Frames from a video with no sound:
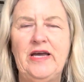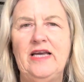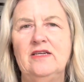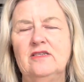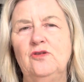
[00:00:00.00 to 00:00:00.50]

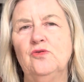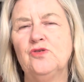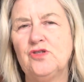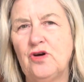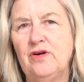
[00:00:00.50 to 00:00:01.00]
and you're
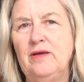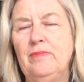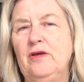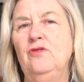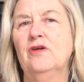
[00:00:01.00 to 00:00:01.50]
sorry,
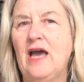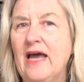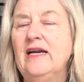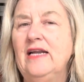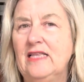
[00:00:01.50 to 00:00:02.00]
but you
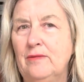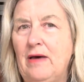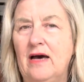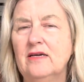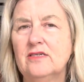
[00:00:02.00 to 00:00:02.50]
can't let them
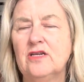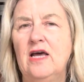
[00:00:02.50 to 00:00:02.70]
out.